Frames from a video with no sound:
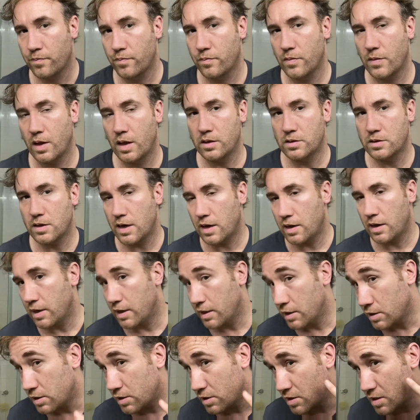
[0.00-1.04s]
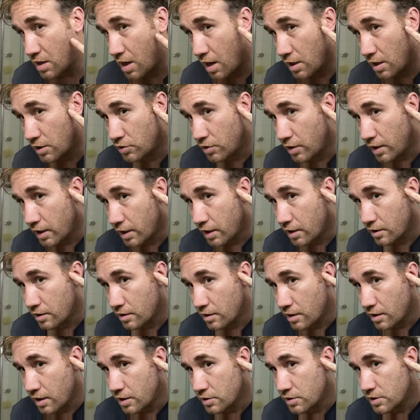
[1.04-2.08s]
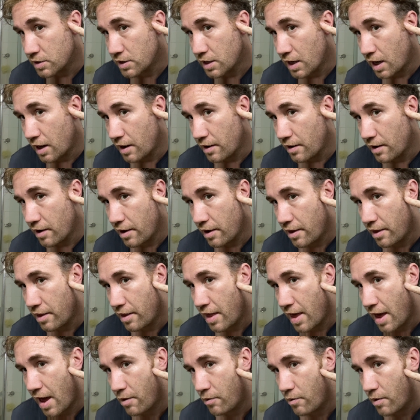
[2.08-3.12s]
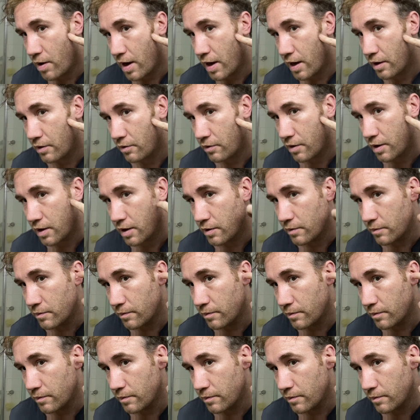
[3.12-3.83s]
Incidentally, in Star Trek, they used to cut that way, right?